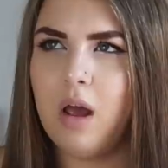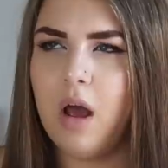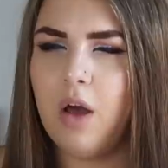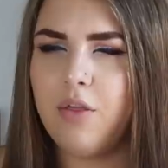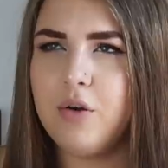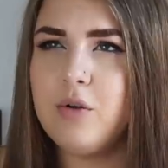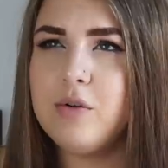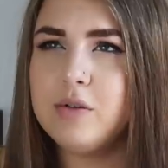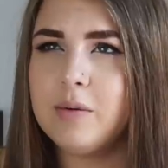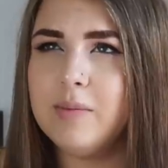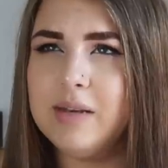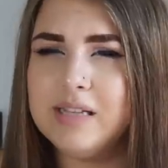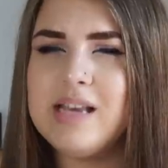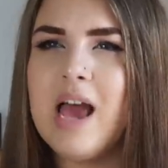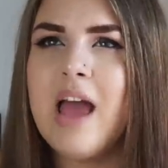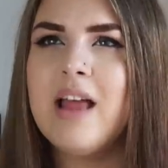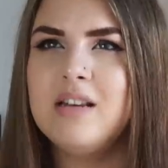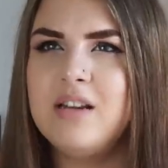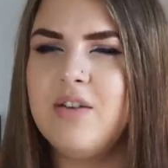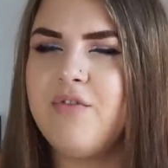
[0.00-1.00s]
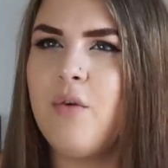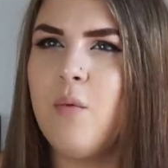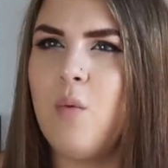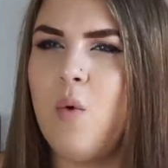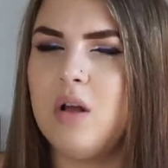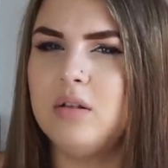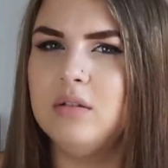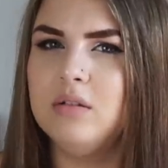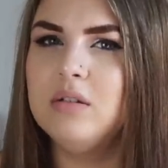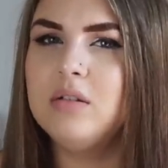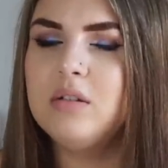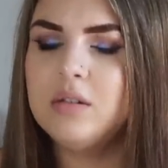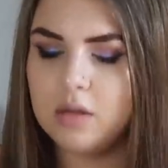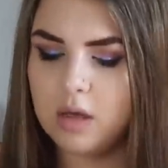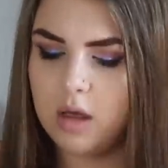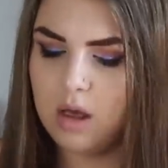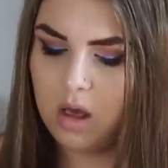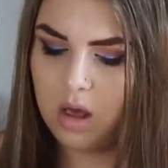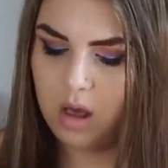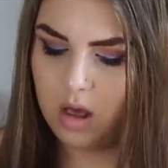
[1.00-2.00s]
I thought it was going to be ten different ones,
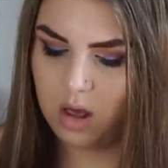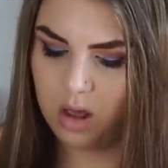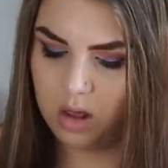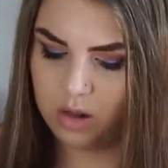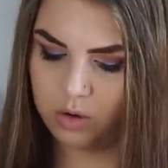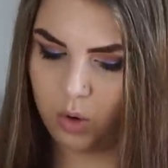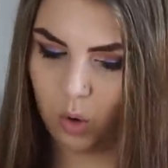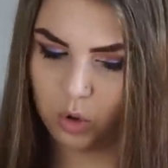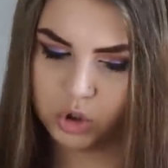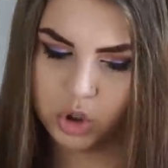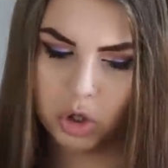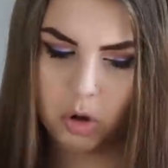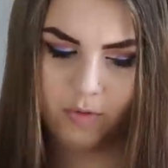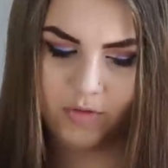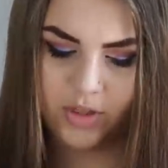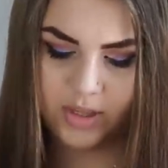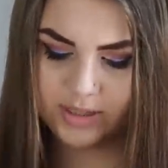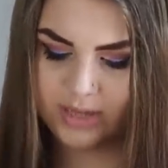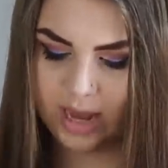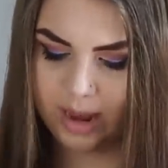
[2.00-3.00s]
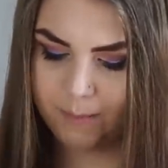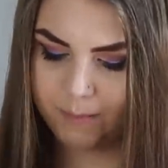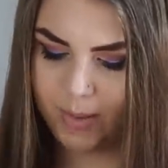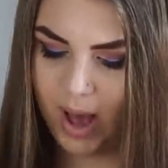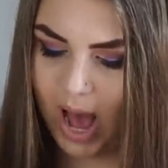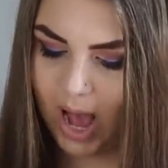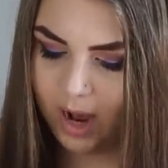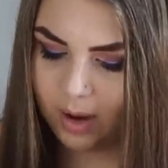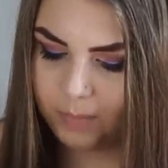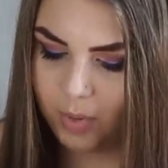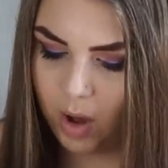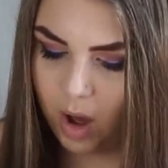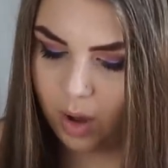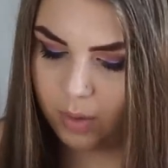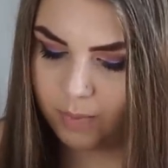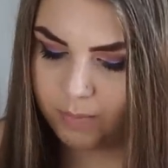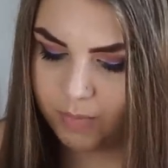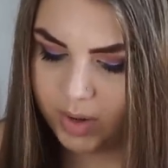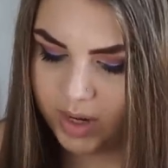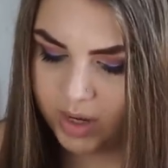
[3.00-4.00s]
not two of the same pack. But
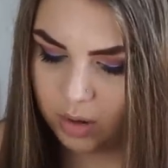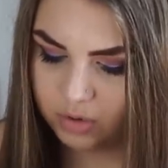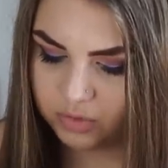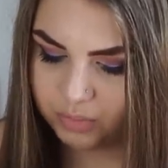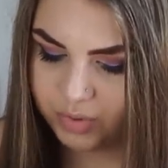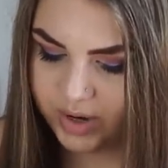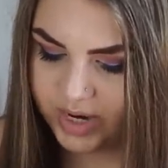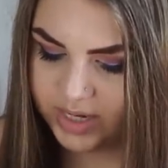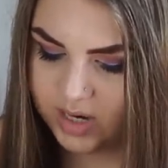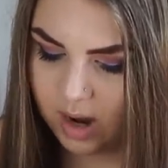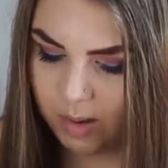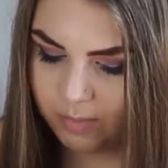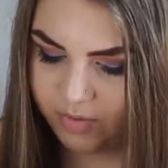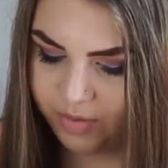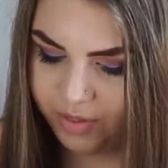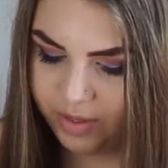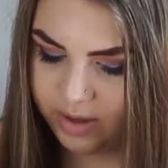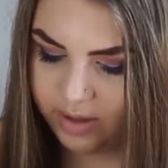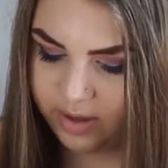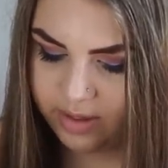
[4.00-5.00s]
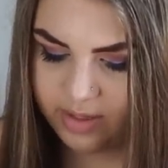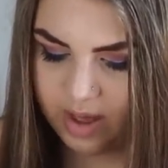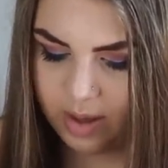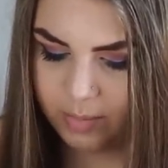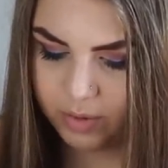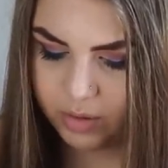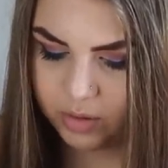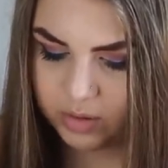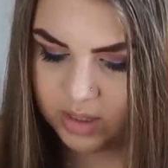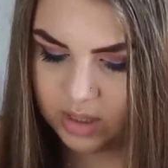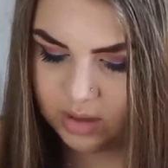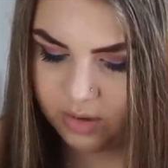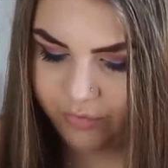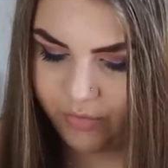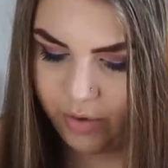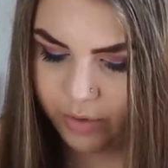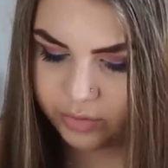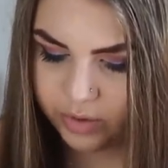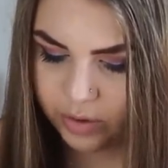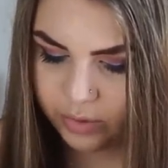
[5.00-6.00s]
I mean, I was pretty dumb for thinking that because in the
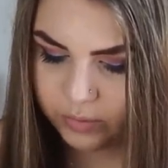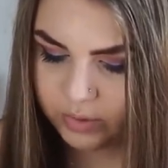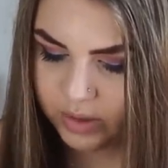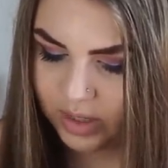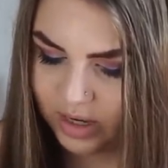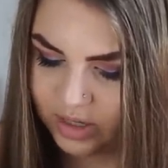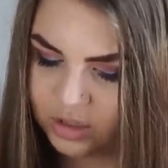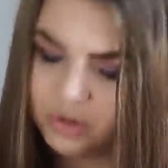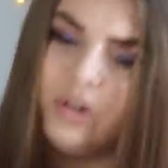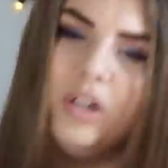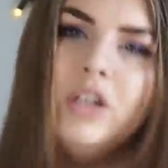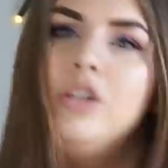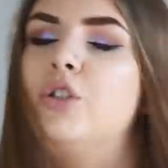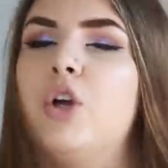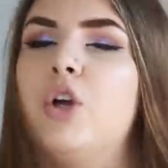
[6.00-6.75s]
photo, it literally